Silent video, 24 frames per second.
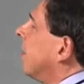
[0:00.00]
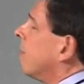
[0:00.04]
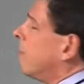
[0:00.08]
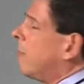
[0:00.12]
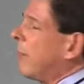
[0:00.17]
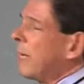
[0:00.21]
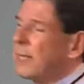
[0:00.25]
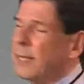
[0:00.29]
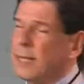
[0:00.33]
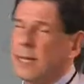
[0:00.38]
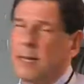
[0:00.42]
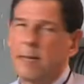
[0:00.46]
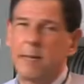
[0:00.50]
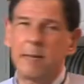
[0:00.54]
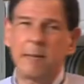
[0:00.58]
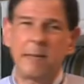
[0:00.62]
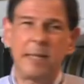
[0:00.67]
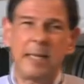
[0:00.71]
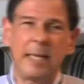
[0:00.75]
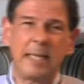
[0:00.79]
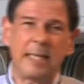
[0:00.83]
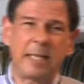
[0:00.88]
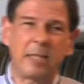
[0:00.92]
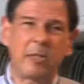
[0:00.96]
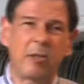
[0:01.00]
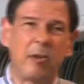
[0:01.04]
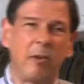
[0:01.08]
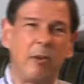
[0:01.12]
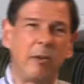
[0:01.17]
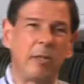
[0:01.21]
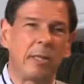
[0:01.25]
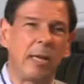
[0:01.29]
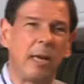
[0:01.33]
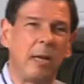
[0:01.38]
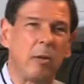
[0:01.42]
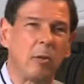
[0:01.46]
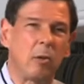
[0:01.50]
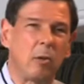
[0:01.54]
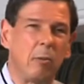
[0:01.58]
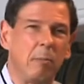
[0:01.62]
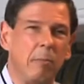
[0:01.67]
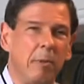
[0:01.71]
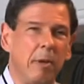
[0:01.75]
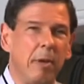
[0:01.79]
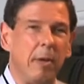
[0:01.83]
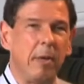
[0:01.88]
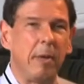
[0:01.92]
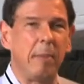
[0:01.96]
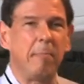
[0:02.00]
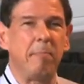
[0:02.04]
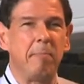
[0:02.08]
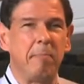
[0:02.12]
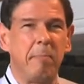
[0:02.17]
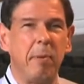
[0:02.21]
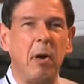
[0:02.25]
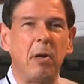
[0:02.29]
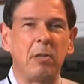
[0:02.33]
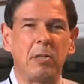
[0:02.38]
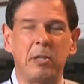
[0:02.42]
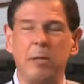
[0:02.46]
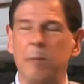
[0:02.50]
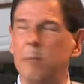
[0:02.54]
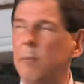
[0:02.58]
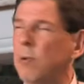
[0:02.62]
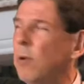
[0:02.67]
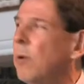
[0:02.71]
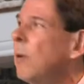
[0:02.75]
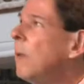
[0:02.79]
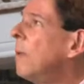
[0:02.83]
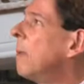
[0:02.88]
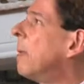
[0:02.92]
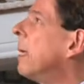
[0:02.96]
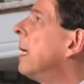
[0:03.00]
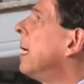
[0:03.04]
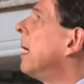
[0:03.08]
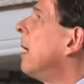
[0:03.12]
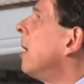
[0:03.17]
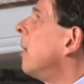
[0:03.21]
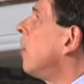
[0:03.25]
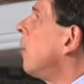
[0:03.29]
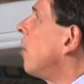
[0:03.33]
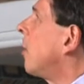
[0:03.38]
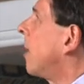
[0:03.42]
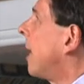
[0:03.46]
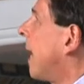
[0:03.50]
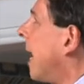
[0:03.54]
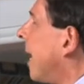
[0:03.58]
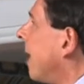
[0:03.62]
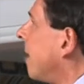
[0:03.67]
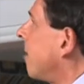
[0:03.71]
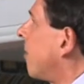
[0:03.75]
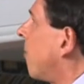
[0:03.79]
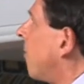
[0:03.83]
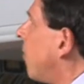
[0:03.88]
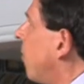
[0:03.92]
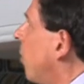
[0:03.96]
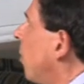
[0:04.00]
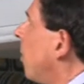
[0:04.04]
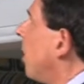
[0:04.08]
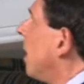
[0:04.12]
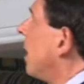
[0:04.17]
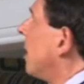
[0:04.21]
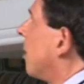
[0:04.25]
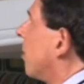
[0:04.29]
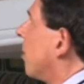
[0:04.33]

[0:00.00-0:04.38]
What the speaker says: but this turns out to be impossible. You can't fully